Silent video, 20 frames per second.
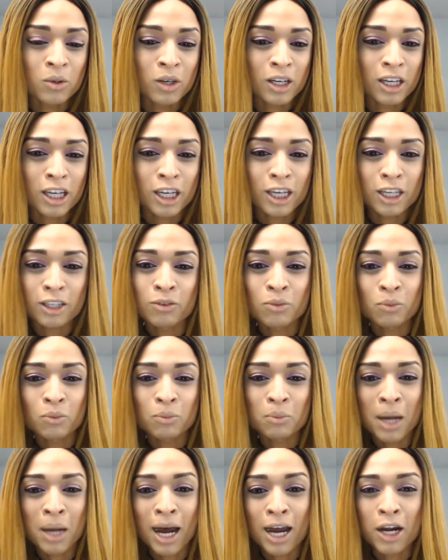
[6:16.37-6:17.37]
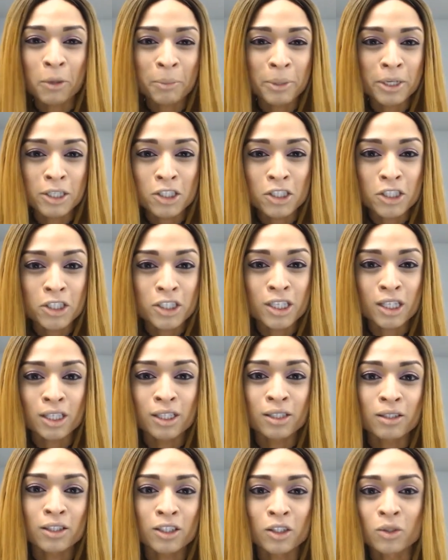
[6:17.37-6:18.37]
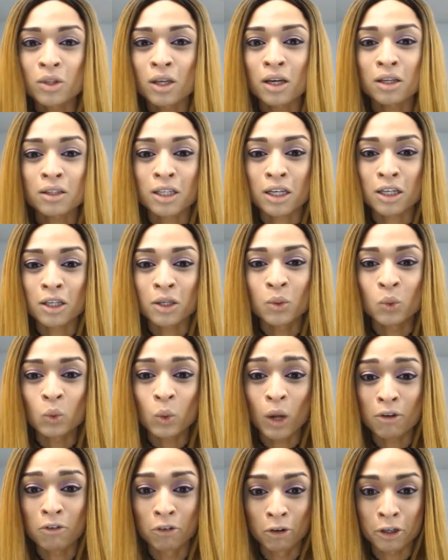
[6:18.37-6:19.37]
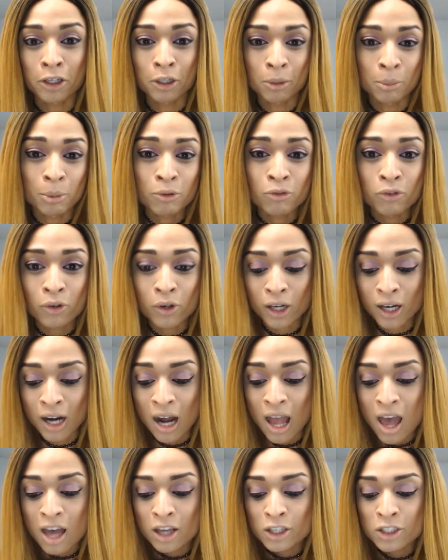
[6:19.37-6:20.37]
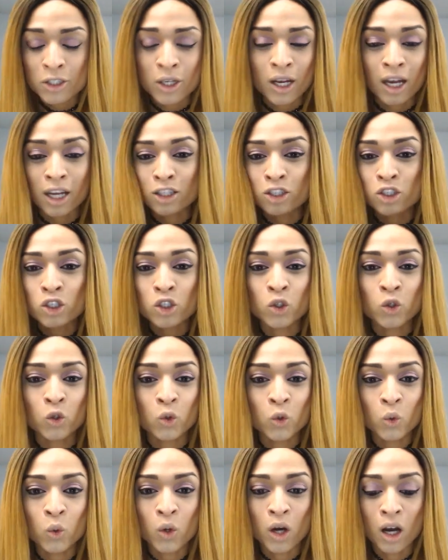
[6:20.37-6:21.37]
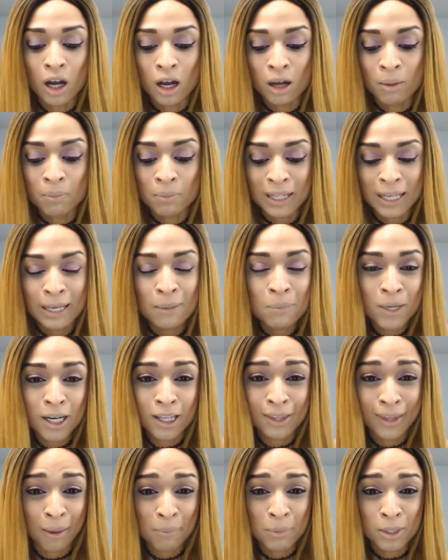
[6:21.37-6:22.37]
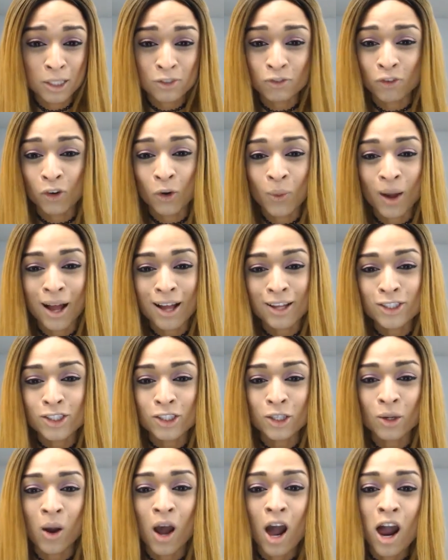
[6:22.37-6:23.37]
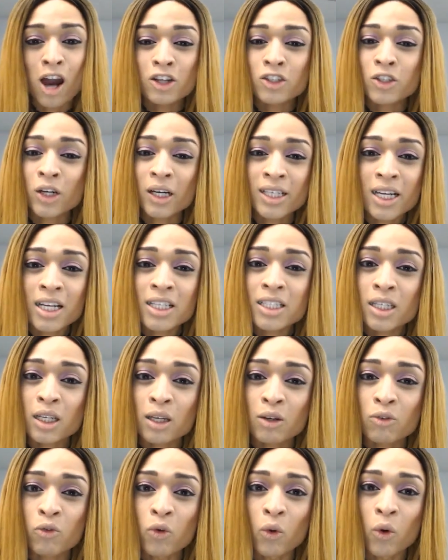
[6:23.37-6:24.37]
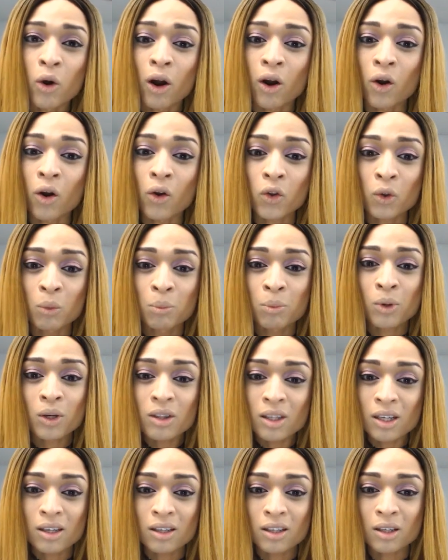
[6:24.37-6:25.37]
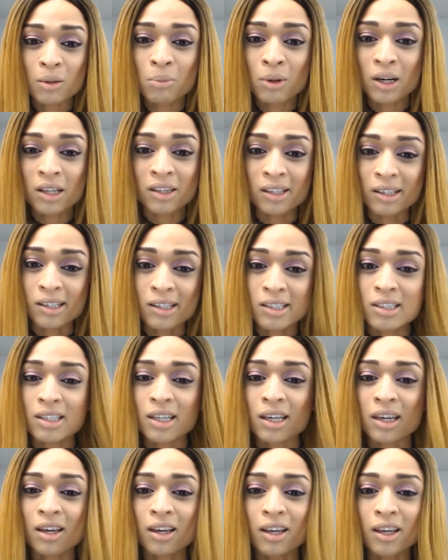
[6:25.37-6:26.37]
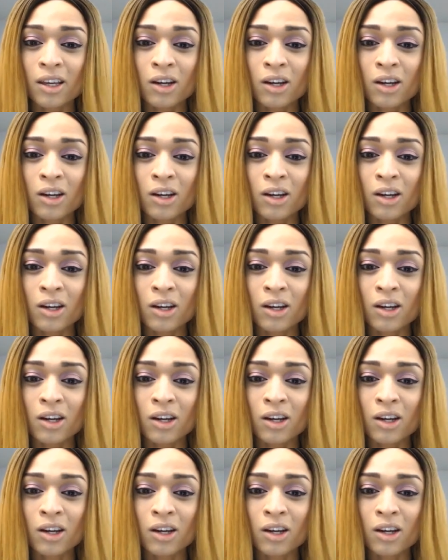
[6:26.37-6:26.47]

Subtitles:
hit higher pitches than you thought that you ever could before. Try to keep it at that pitch for a while too. Try testing for your breathiness, like